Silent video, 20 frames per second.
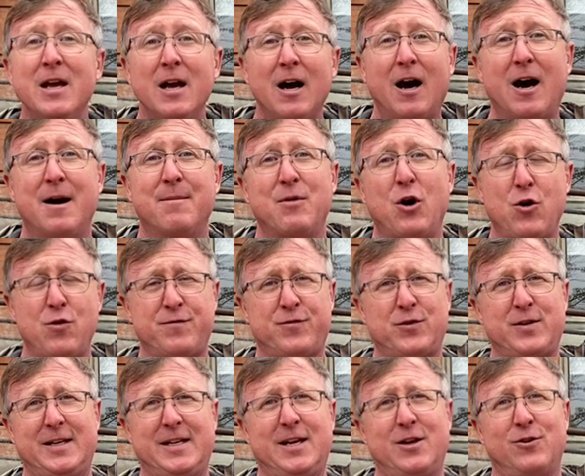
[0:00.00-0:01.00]
Um,
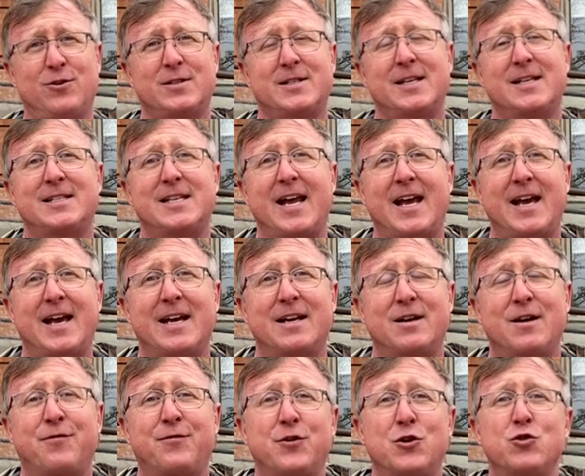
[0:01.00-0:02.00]
over the years, it's had
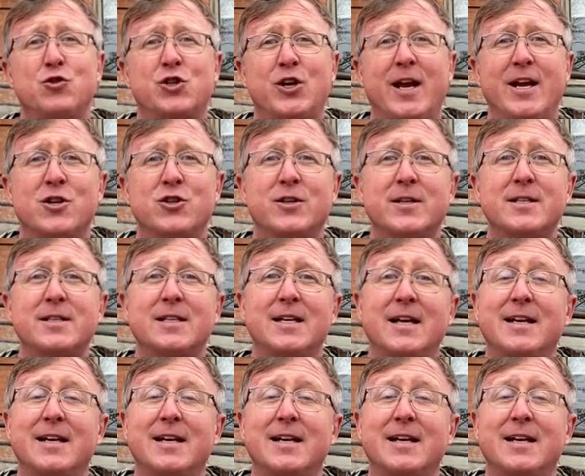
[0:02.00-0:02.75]
a few changes.